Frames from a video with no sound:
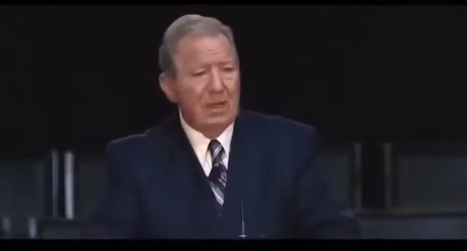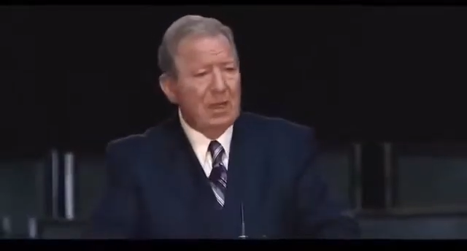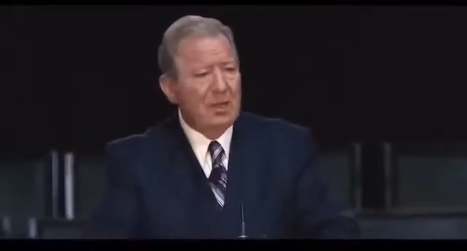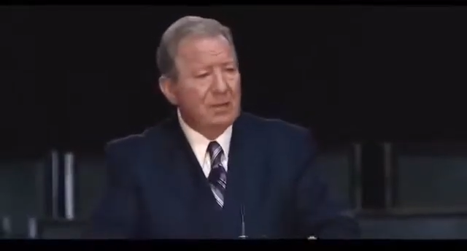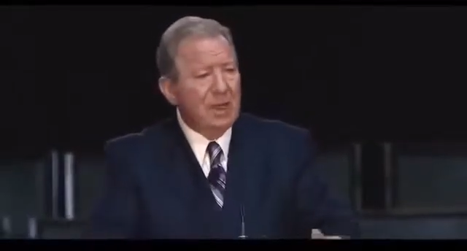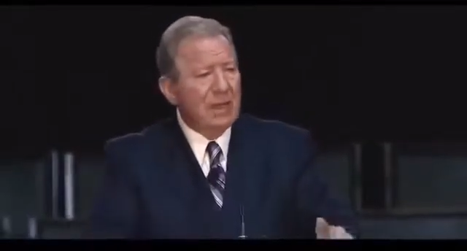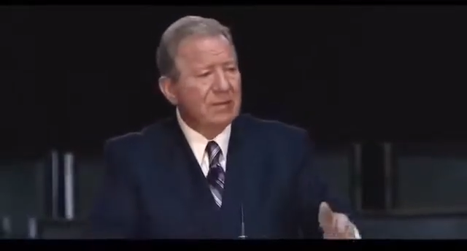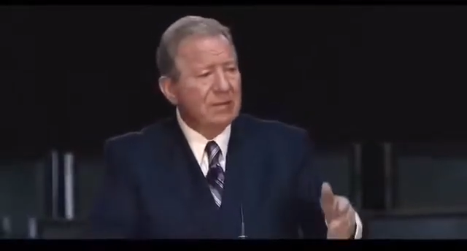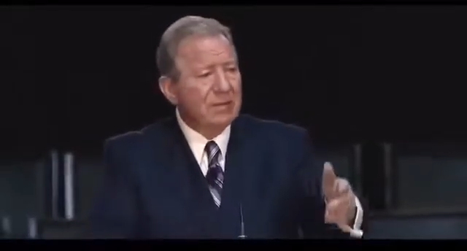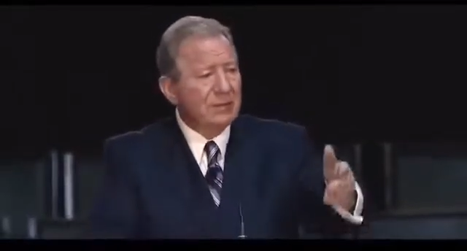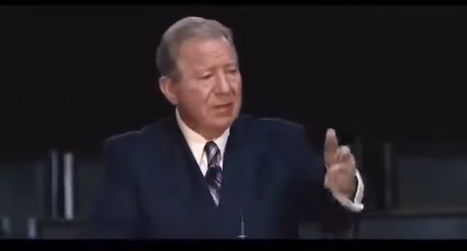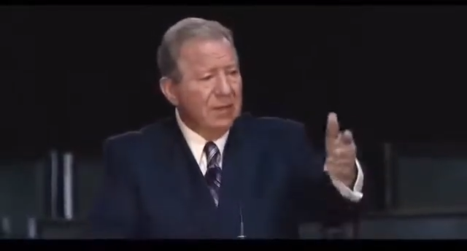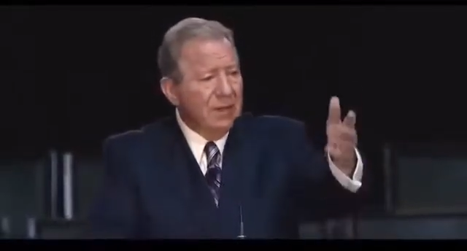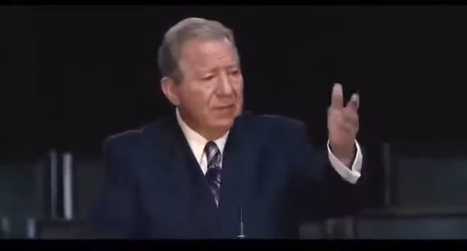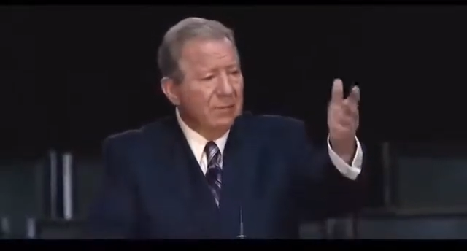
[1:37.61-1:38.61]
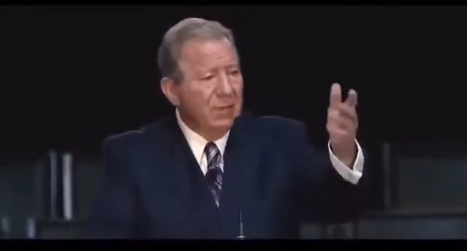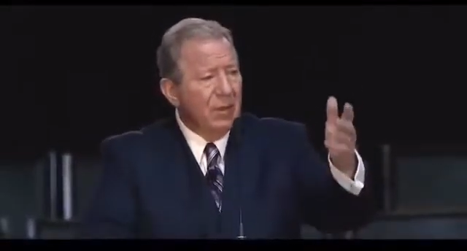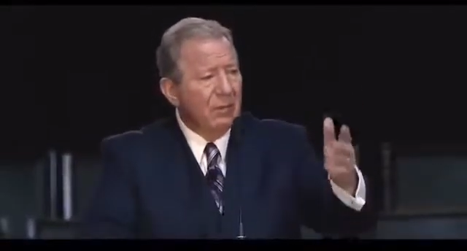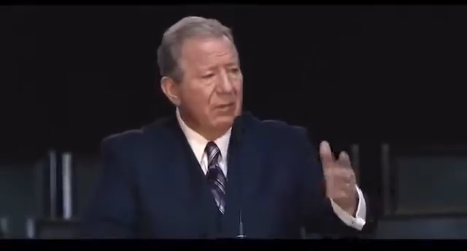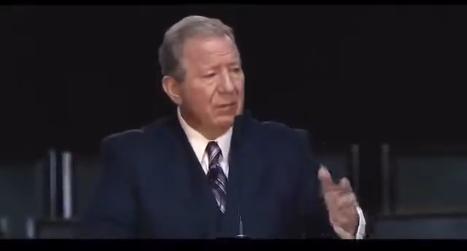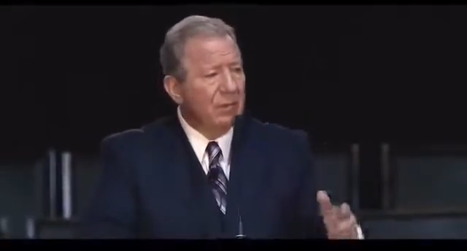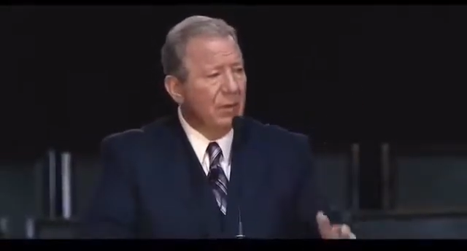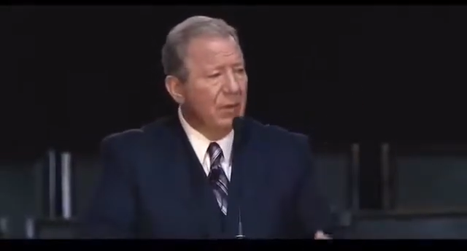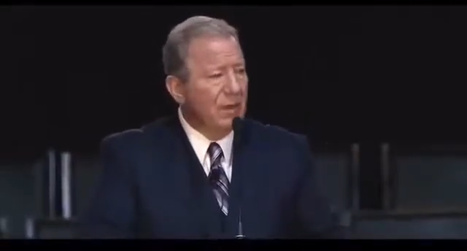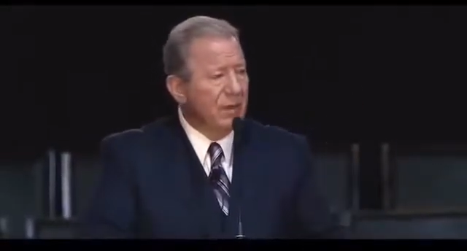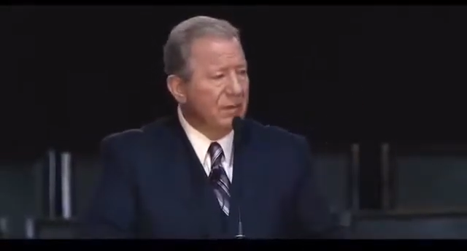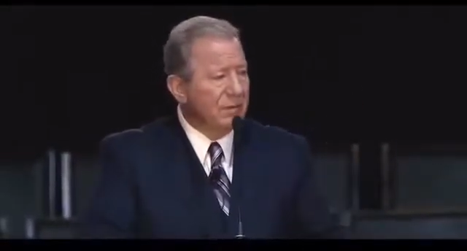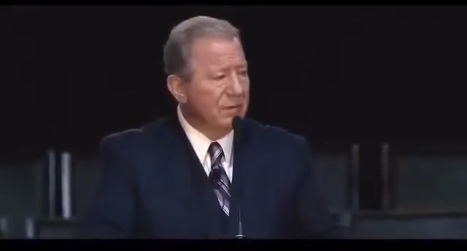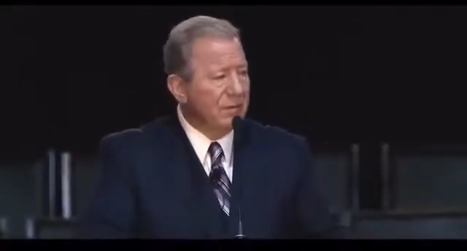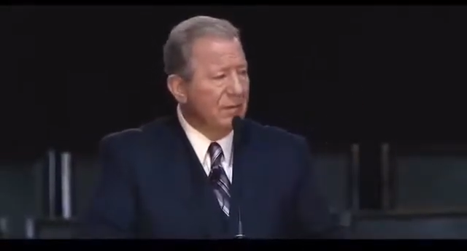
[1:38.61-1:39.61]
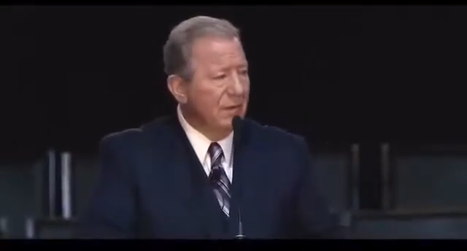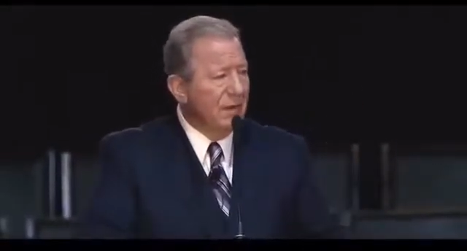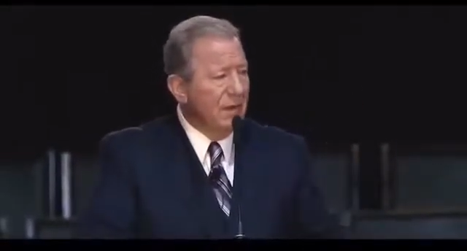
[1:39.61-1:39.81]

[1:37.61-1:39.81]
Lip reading: he would ask him to lead in public prayers and